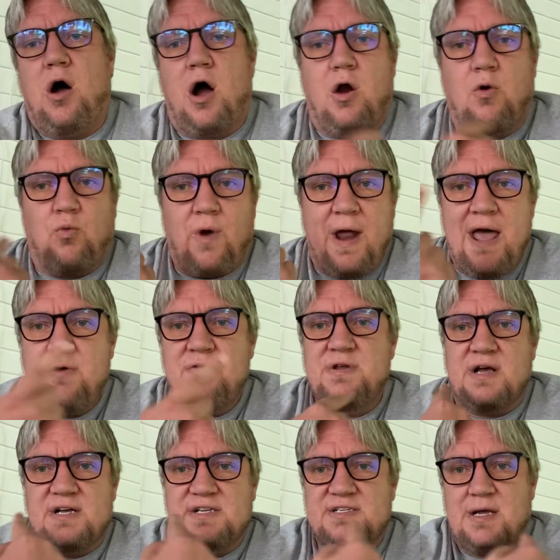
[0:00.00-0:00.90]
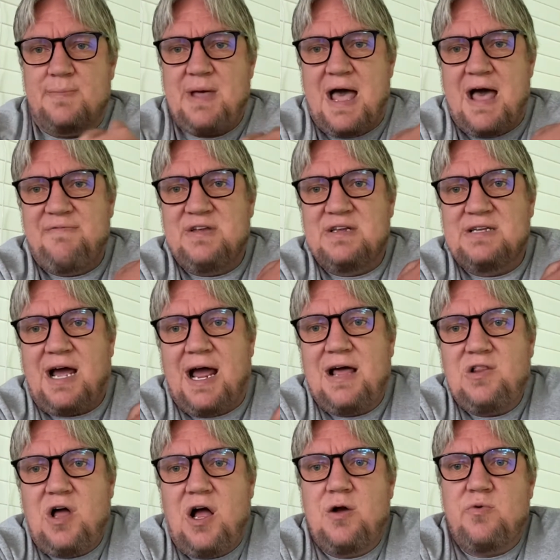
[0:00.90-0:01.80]
around us, I'm having
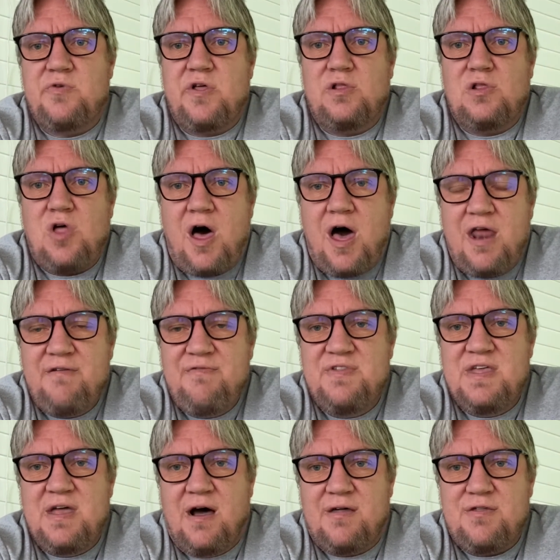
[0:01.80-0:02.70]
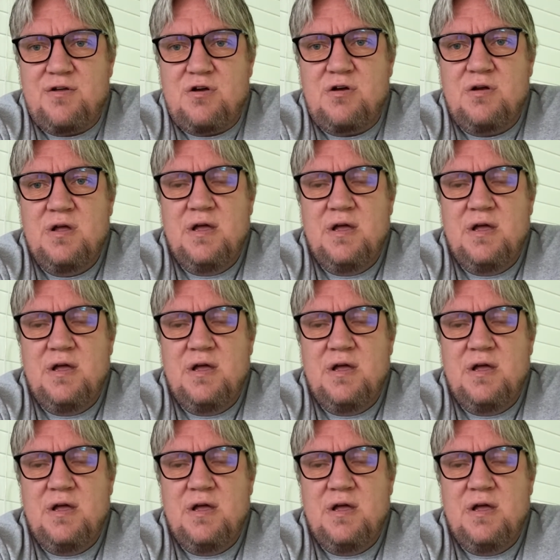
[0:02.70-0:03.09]
dialogue with a lot of the other